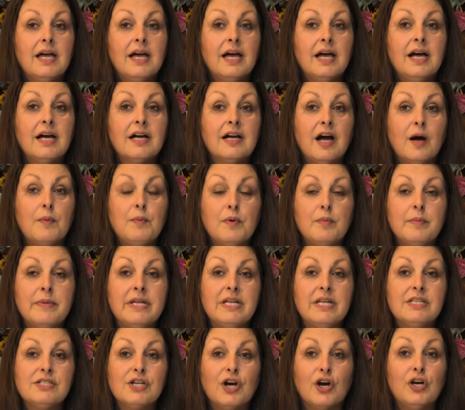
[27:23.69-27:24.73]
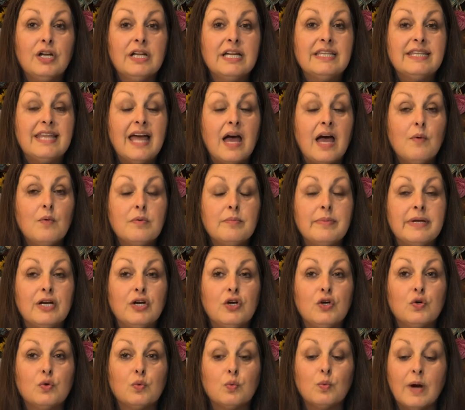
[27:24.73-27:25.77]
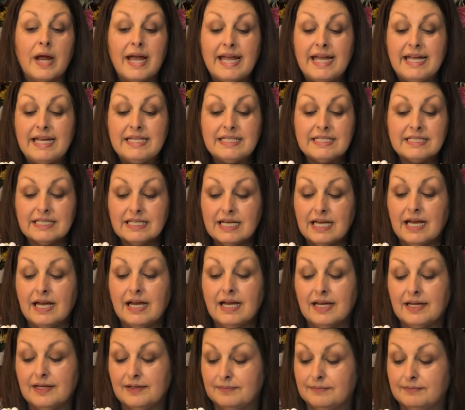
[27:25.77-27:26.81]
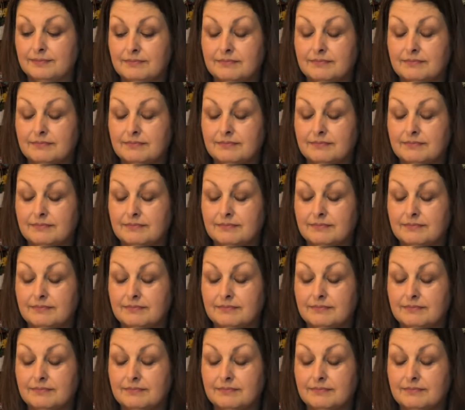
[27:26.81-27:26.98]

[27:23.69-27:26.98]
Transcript: a couple minutes early, that would be great. I'm